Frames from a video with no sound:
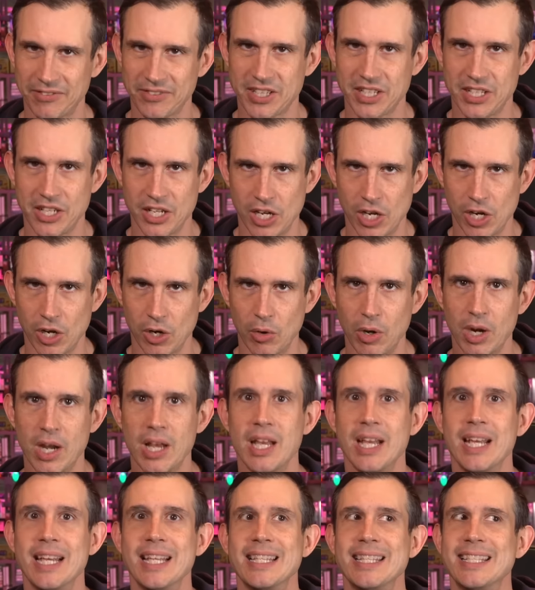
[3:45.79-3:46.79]
to know
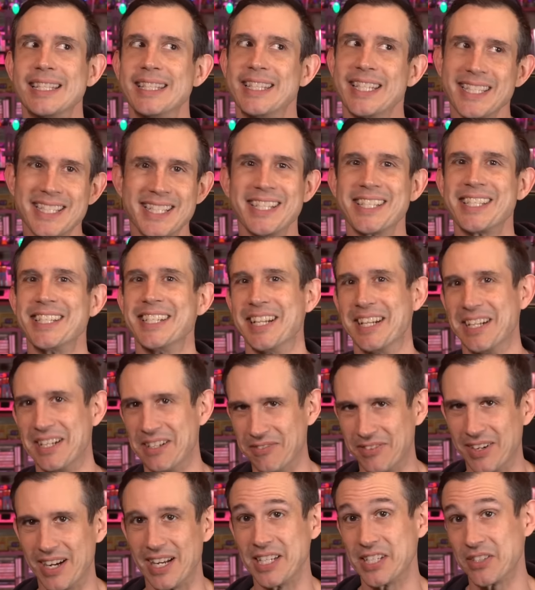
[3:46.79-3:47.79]
this isn't a
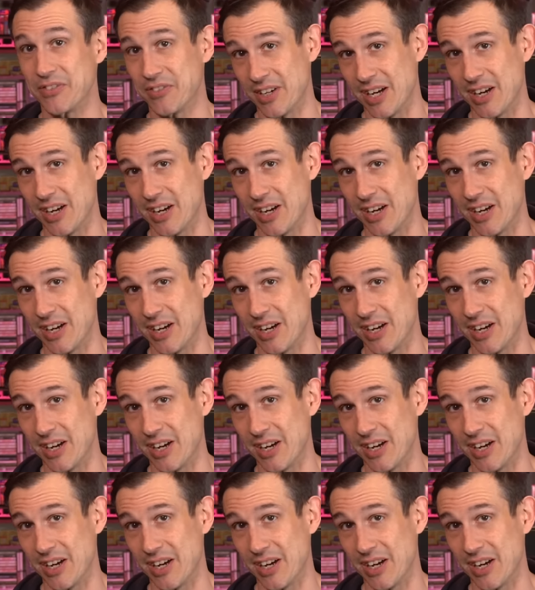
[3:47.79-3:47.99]
device for